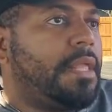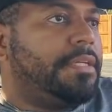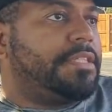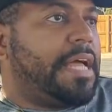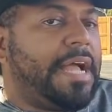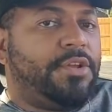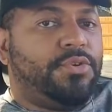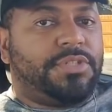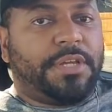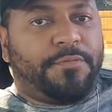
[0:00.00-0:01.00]
sign
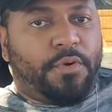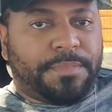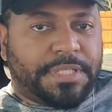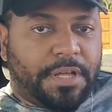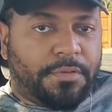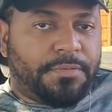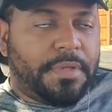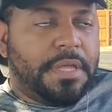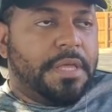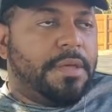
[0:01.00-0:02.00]
Usyk for himself
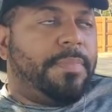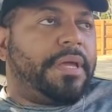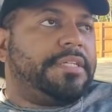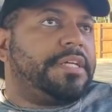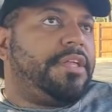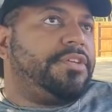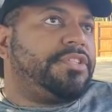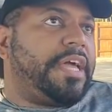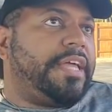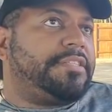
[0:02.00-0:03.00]
because he
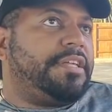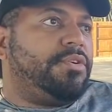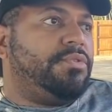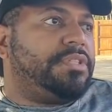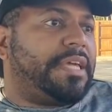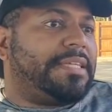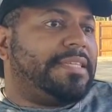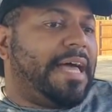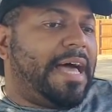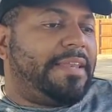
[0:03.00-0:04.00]
understands that Usyk is
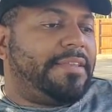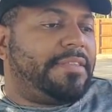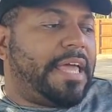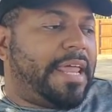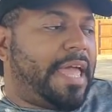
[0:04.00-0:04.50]
not that